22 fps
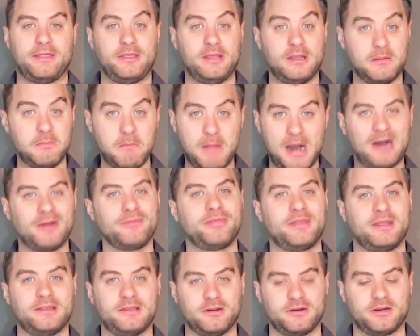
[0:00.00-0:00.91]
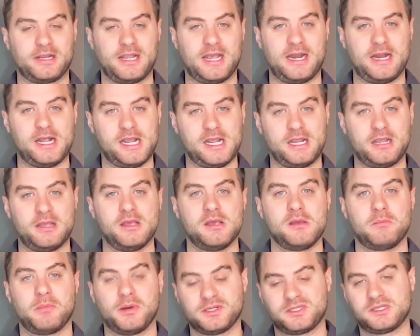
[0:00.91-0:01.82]
the amount that they're getting,
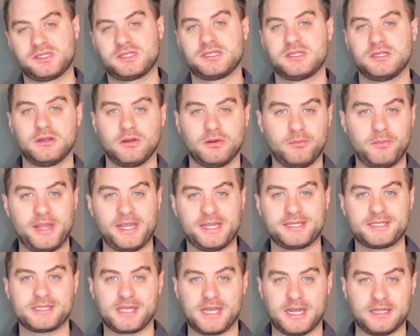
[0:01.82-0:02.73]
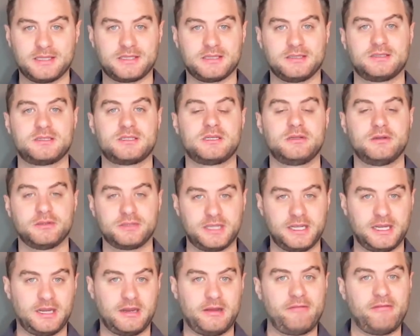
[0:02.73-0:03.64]
but to still make sense and still
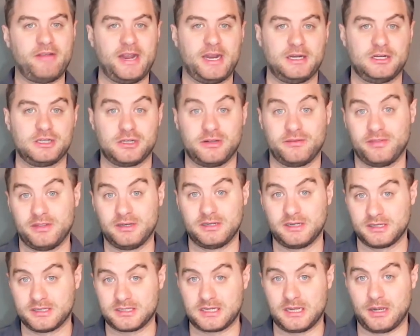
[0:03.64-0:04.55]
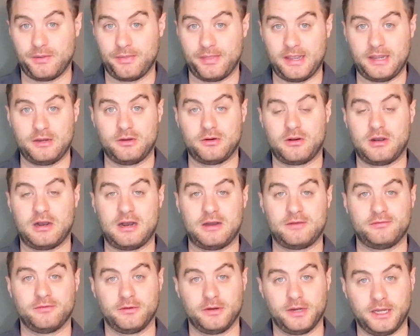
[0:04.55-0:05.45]
take advantage of the discount that you're
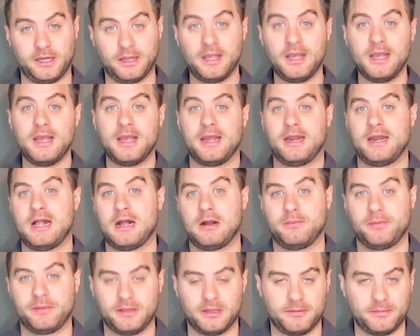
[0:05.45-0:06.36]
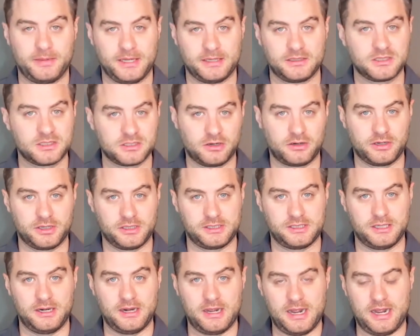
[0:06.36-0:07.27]
offering and helping them get
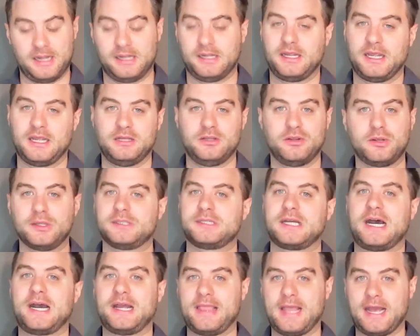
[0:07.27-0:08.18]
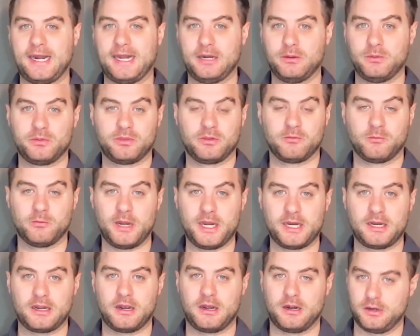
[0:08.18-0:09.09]
started today. Again, you can tie that in with the
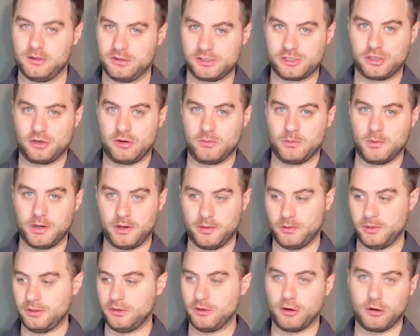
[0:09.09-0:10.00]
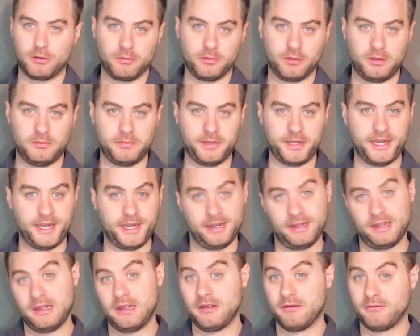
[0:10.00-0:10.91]
rate card, show them what it would normally
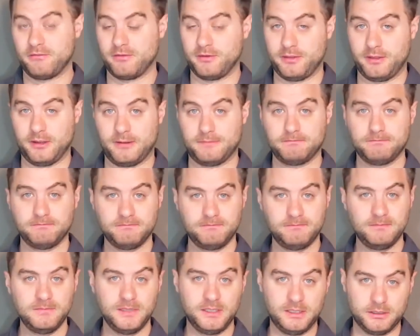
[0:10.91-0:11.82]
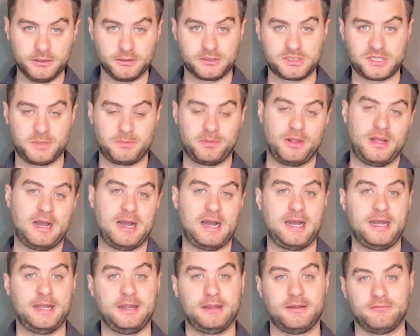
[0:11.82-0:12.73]
be for the year
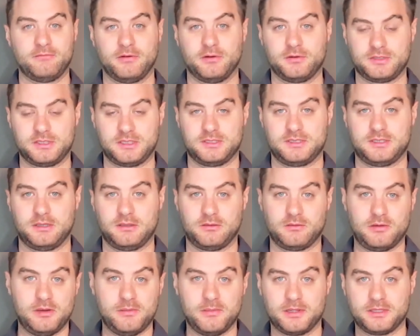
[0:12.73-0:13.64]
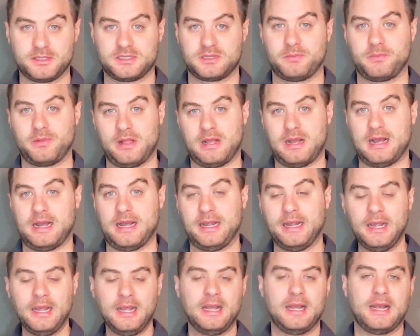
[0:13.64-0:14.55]
supply versus the 3-month
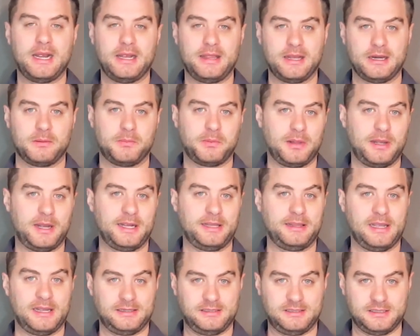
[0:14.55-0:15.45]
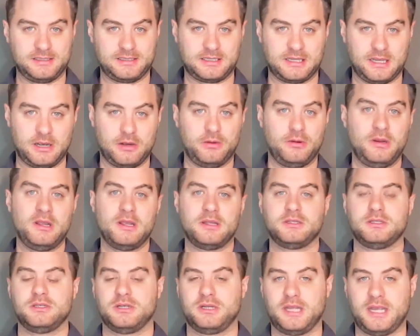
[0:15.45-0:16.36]
supply, and then applying that discount
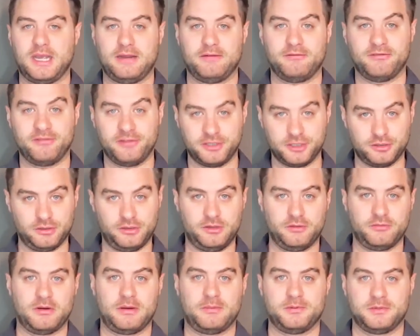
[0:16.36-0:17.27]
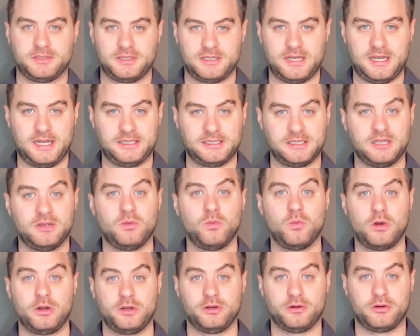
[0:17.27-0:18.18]
to, again, visually represent
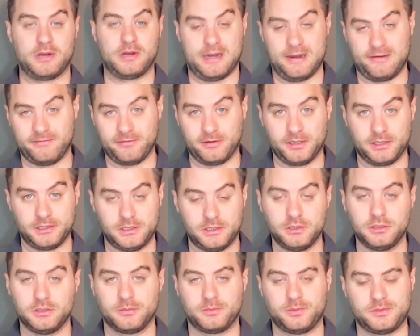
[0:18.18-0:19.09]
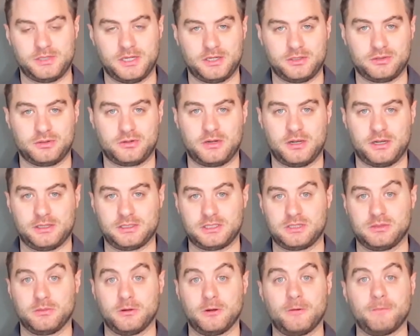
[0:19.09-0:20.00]
what you're offering to your potential
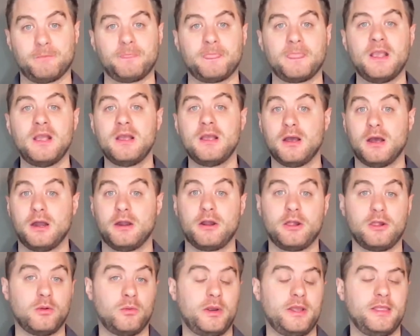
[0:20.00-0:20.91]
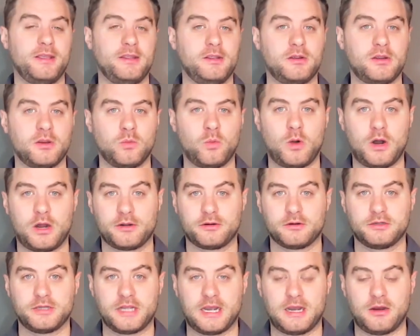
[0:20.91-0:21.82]
customer. Another way that you can
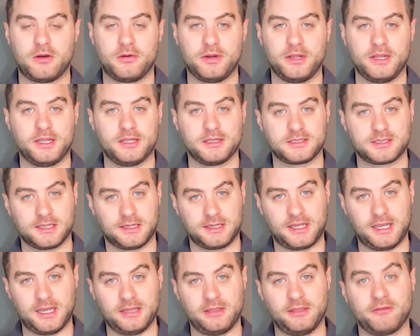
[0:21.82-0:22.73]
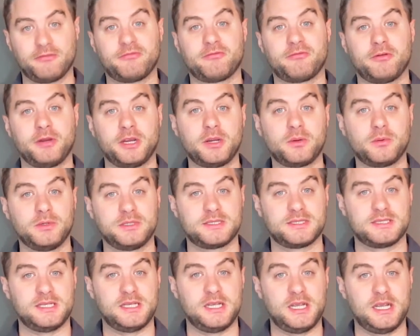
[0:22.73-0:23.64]
water down is, again, the
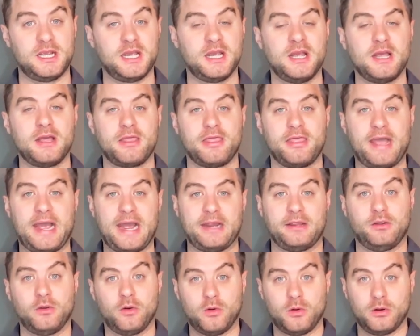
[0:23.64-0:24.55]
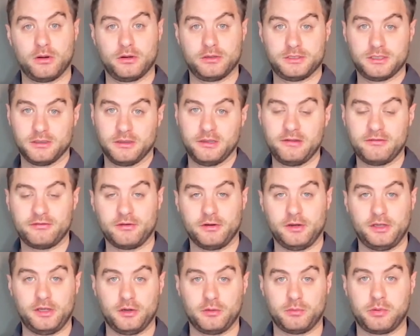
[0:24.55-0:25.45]
frequency that you're
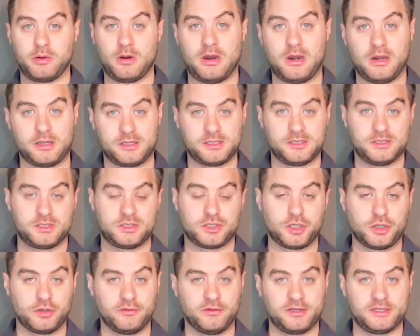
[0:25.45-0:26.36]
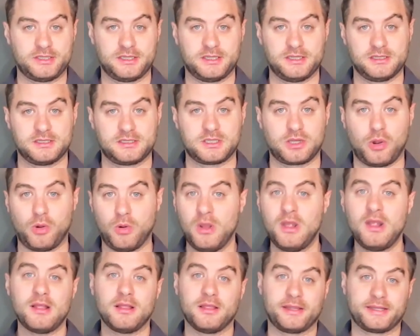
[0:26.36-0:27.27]
delivering your products and services. So
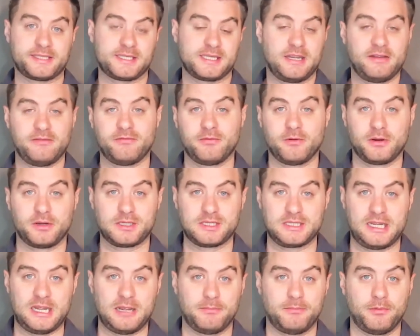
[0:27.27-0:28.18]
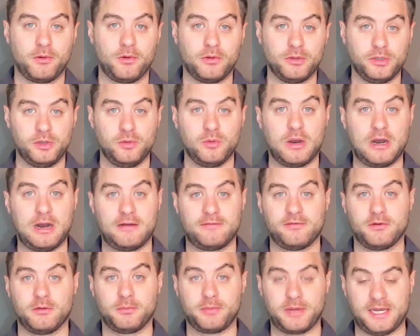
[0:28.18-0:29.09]
let's say, for example, you
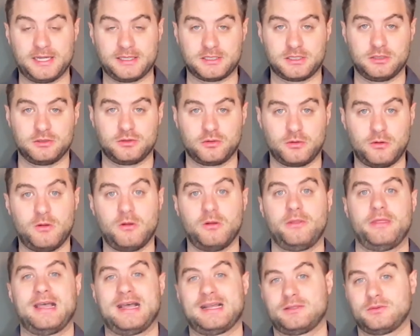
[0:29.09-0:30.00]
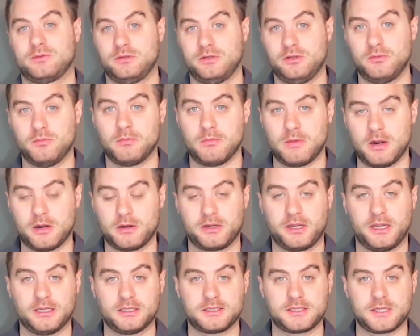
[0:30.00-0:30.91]
offer pest control and that's what you
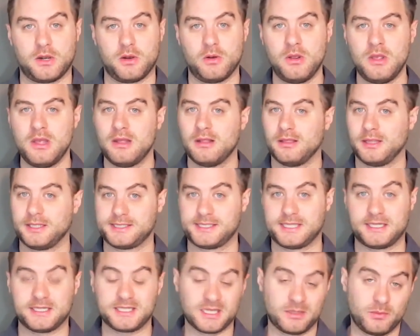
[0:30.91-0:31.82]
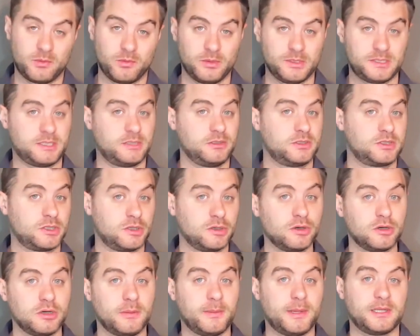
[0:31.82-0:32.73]
market. So let's say someone was
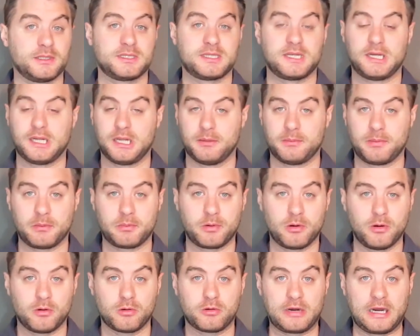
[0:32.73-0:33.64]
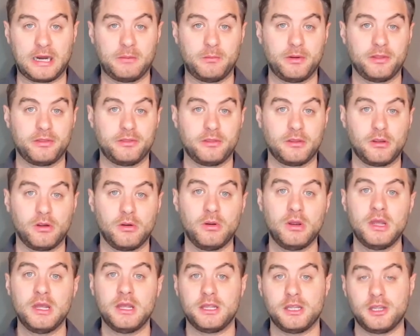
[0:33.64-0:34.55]
concerned about setting up a program with
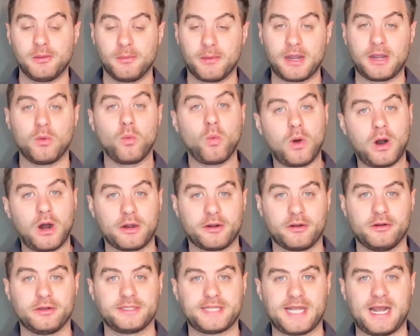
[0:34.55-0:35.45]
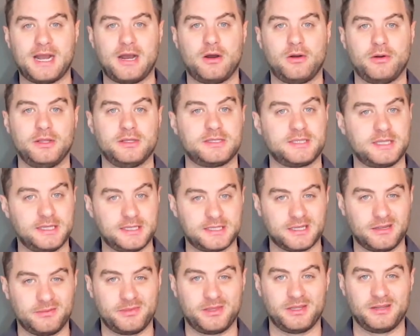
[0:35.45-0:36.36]
you. You might water it down and say
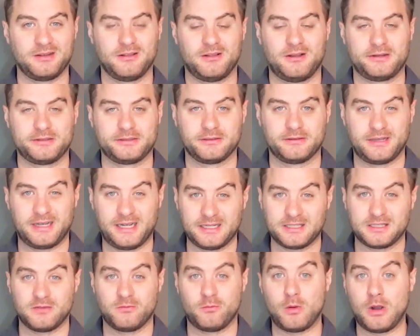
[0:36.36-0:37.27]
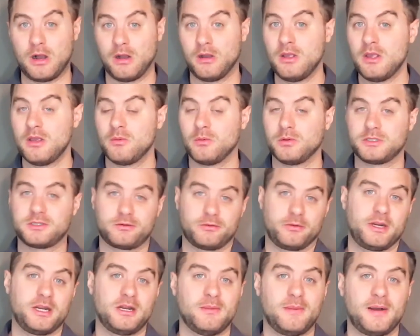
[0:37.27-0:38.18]
something along the lines of, well, what's
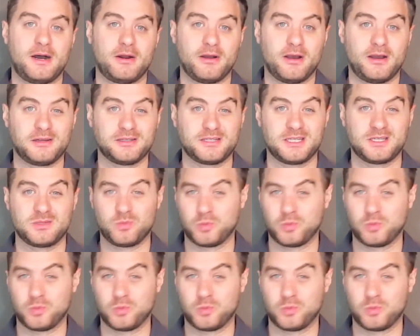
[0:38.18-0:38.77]
great about us